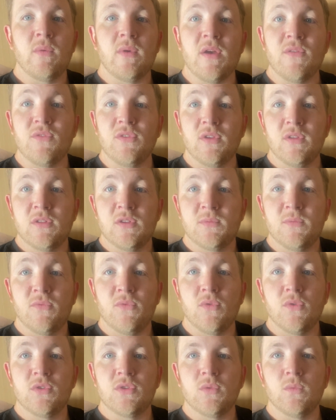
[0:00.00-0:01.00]
We haven't done this
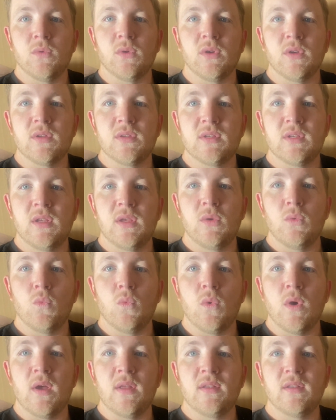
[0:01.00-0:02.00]
before, so we're gonna see
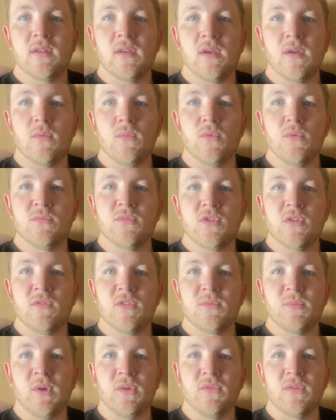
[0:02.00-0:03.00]
what room
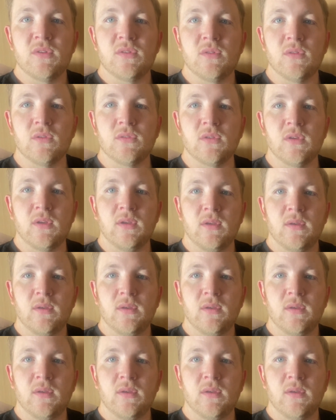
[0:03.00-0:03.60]
service breakfast looks like.